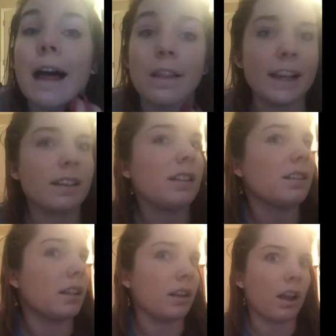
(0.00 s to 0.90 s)
like
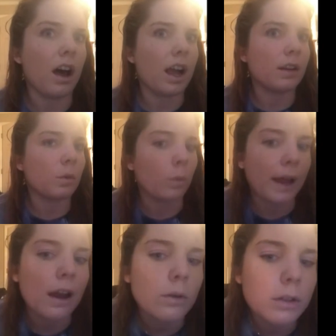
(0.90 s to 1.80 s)
this a lot.
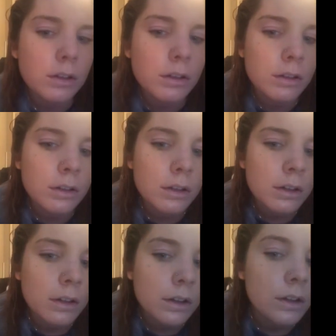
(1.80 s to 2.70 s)
Wow.
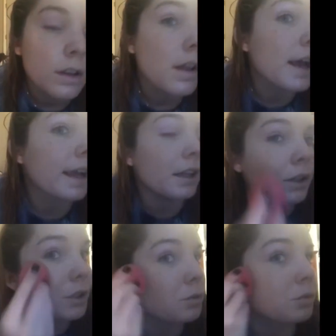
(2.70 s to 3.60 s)
Like, it
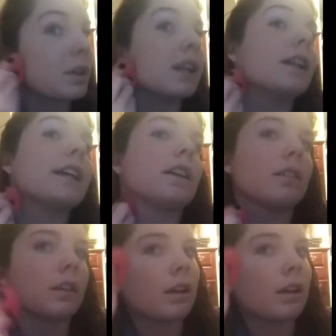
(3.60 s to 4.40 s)
looks really,